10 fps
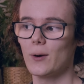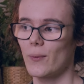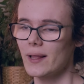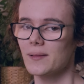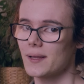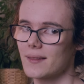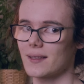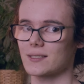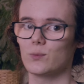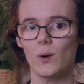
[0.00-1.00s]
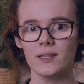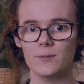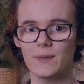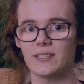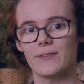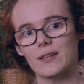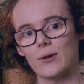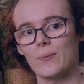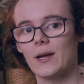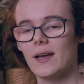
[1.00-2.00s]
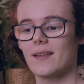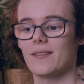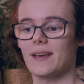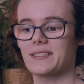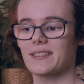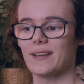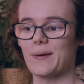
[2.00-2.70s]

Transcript: Well, there's one specific knob that